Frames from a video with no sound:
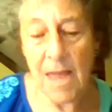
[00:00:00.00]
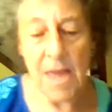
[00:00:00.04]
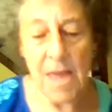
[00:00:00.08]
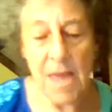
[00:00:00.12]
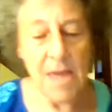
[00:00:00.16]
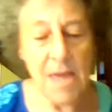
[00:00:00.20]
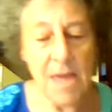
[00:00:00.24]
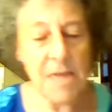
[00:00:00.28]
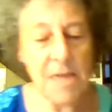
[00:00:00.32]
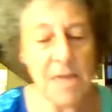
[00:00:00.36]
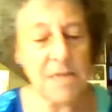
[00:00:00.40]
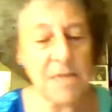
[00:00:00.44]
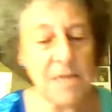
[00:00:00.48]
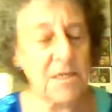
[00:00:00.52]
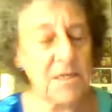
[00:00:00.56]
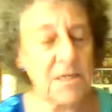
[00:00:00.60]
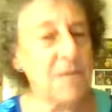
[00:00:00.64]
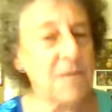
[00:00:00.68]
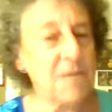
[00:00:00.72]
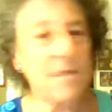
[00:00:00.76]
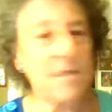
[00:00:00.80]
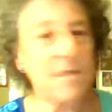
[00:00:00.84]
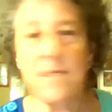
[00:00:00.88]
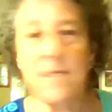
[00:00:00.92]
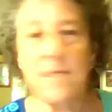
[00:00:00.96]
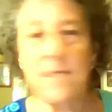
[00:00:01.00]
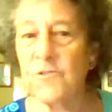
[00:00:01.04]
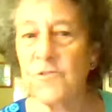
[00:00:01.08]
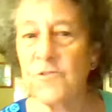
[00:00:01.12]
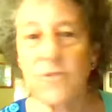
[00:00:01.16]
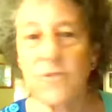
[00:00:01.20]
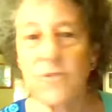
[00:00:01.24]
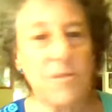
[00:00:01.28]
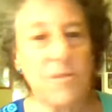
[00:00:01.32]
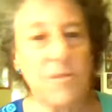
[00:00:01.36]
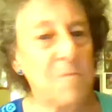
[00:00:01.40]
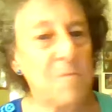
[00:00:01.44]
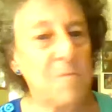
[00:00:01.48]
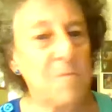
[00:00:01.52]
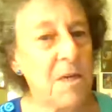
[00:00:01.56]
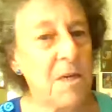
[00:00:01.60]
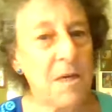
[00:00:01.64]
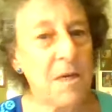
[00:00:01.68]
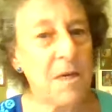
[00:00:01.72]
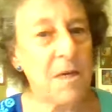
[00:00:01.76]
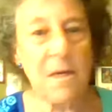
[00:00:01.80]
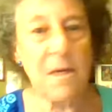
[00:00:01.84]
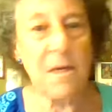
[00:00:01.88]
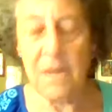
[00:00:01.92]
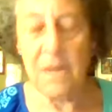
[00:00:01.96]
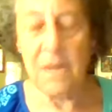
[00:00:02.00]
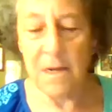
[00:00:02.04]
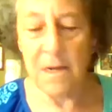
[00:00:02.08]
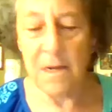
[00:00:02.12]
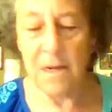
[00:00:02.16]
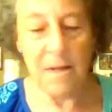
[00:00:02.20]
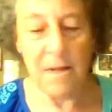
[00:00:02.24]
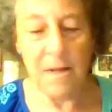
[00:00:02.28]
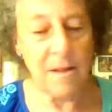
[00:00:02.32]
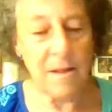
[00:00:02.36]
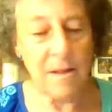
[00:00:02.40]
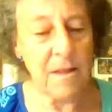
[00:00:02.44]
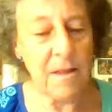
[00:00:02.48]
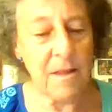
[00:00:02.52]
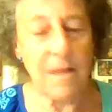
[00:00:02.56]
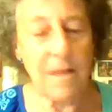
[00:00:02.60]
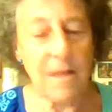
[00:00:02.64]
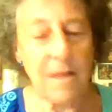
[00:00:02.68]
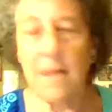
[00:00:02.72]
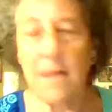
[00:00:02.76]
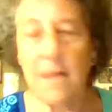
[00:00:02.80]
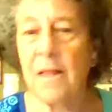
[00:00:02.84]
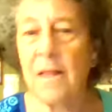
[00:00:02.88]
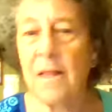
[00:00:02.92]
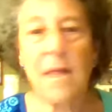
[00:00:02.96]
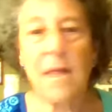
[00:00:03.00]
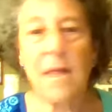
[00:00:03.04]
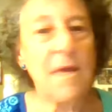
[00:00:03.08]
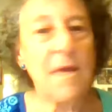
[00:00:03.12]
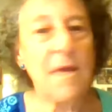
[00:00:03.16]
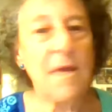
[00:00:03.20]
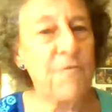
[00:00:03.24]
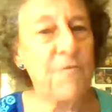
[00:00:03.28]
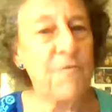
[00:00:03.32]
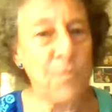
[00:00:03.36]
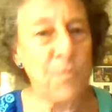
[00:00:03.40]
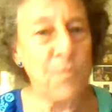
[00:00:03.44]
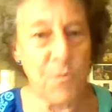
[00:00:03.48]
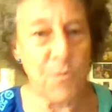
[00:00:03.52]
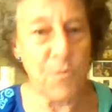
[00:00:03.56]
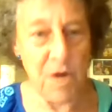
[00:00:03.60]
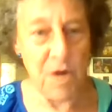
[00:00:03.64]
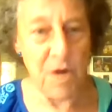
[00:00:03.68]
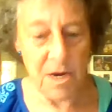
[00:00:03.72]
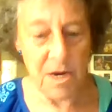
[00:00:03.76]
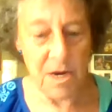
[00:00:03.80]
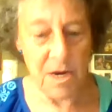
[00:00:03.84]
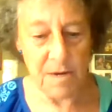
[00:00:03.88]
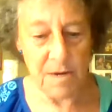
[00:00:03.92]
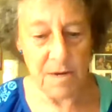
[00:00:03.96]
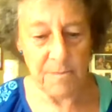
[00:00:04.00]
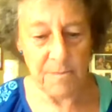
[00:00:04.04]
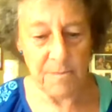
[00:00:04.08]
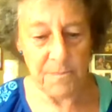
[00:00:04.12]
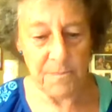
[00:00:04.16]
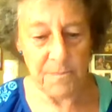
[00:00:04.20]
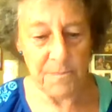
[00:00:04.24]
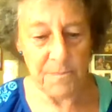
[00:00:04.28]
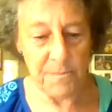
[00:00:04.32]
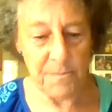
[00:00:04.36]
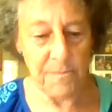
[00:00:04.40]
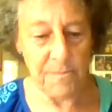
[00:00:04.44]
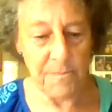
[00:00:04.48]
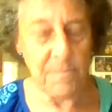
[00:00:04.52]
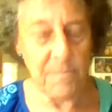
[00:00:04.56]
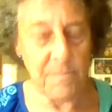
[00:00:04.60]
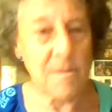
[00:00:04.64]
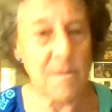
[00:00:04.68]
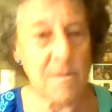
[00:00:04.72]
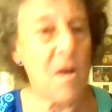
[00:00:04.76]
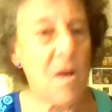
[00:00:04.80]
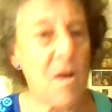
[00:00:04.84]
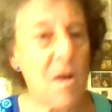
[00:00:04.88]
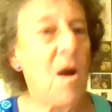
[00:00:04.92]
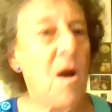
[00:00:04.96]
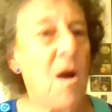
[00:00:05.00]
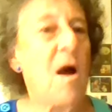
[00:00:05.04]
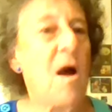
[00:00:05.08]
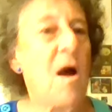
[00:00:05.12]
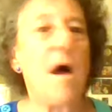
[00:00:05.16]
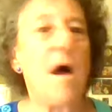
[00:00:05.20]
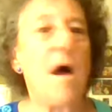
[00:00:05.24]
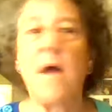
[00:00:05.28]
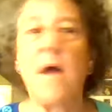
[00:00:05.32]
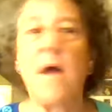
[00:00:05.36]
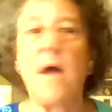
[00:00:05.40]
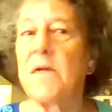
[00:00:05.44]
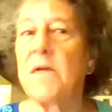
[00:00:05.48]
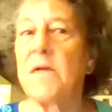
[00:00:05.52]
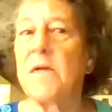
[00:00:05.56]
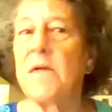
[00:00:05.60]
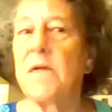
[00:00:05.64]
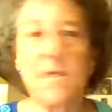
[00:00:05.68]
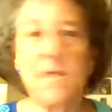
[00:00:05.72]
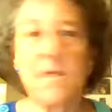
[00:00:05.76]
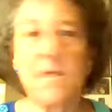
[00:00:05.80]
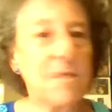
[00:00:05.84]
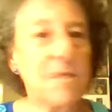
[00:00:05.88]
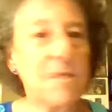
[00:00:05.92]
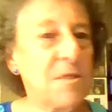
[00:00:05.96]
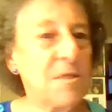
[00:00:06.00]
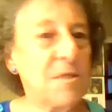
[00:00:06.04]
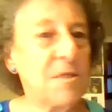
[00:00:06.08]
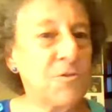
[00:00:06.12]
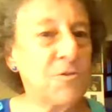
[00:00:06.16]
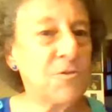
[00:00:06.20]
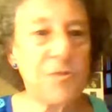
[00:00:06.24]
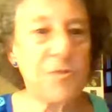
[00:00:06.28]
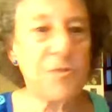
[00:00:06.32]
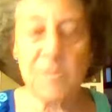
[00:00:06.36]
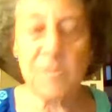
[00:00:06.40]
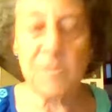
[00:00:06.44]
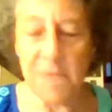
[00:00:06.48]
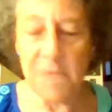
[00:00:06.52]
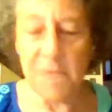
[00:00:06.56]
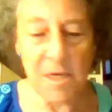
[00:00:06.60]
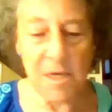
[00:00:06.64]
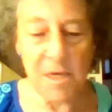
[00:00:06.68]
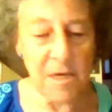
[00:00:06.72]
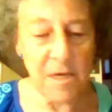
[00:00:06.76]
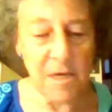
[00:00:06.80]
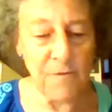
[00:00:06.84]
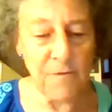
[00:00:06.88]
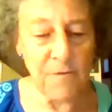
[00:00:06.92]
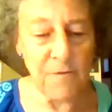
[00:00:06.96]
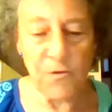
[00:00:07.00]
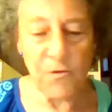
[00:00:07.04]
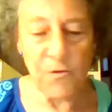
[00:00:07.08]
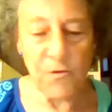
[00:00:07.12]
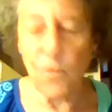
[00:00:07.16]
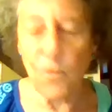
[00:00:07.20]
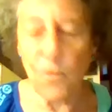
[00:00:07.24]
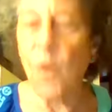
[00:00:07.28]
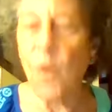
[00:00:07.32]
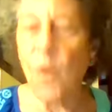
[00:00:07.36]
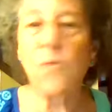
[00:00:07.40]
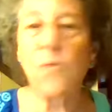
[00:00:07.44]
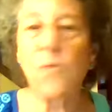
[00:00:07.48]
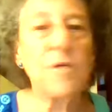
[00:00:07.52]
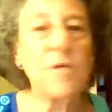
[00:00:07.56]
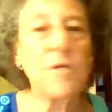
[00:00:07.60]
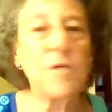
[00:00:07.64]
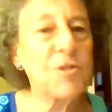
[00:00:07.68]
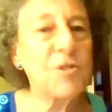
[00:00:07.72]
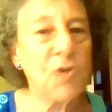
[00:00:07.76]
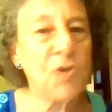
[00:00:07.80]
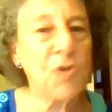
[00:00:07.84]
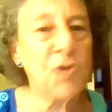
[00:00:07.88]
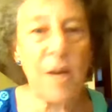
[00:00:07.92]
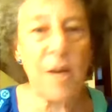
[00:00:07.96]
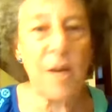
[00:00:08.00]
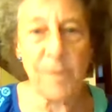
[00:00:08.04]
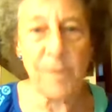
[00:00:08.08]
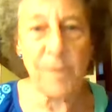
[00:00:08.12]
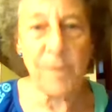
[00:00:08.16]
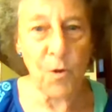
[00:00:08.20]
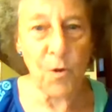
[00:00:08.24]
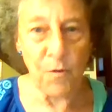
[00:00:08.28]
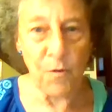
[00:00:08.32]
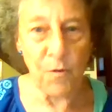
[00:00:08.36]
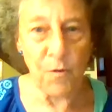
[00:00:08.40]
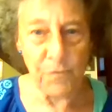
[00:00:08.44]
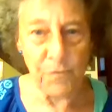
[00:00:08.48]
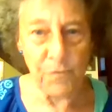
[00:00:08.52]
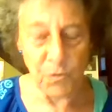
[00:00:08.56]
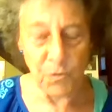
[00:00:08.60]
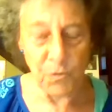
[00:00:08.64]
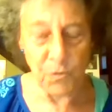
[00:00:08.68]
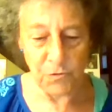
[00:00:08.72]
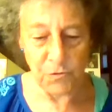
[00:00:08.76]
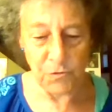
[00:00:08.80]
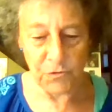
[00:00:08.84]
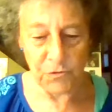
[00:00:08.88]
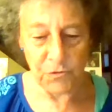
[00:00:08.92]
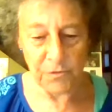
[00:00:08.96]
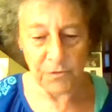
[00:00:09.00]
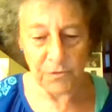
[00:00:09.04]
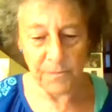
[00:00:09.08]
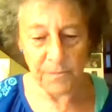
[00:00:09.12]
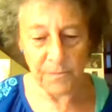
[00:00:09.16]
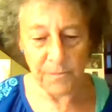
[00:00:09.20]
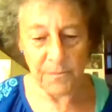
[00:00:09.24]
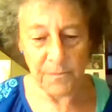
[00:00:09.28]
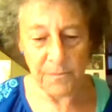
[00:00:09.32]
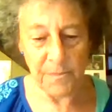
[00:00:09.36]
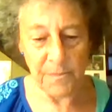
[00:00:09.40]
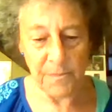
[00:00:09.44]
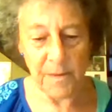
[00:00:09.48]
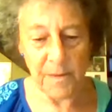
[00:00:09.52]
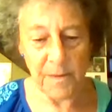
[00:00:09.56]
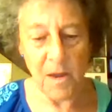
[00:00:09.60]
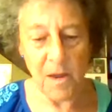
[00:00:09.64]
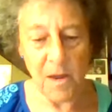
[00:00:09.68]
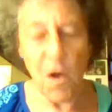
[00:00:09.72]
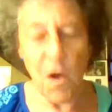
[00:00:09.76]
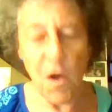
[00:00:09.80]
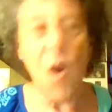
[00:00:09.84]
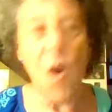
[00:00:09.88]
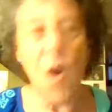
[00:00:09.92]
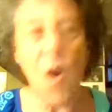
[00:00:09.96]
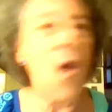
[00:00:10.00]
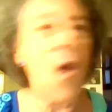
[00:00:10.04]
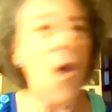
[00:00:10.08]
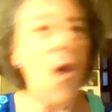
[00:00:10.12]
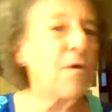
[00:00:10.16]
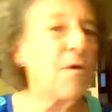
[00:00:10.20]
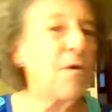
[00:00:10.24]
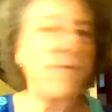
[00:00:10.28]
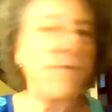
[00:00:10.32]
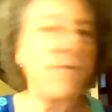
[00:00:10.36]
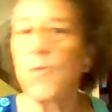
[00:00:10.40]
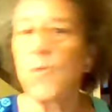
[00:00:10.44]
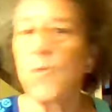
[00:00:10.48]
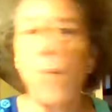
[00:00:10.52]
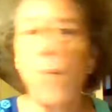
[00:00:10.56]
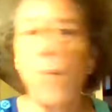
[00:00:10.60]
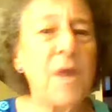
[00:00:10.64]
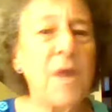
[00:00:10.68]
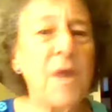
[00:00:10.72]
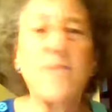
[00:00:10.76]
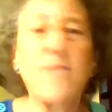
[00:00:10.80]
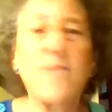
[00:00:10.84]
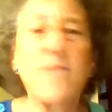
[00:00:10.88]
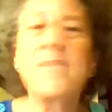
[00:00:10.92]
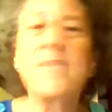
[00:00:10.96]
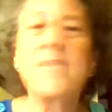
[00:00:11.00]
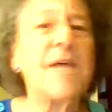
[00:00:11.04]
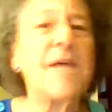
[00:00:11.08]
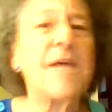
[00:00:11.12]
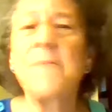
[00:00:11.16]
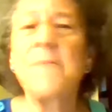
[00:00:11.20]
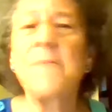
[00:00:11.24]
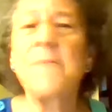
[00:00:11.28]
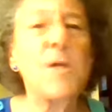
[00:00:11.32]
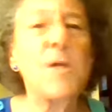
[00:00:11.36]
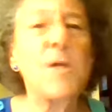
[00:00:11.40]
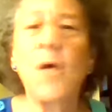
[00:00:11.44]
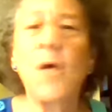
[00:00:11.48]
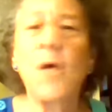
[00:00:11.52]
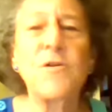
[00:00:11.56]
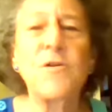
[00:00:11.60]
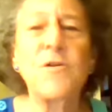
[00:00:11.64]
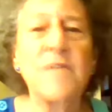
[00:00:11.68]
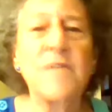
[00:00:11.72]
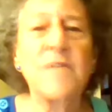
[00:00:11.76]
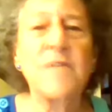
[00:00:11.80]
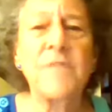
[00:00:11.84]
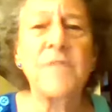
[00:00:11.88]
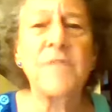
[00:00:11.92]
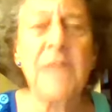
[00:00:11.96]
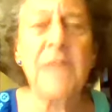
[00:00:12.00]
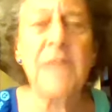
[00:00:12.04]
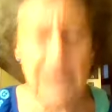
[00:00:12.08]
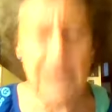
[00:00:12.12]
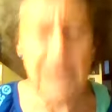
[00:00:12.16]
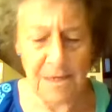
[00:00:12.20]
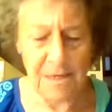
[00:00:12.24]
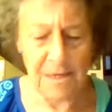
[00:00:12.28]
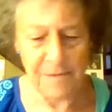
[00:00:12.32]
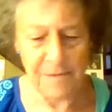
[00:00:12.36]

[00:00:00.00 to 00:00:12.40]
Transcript: It doesn't interest me if you pray. It doesn't interest me if you only shop at Whole Foods, or if you wear the same clothes every day,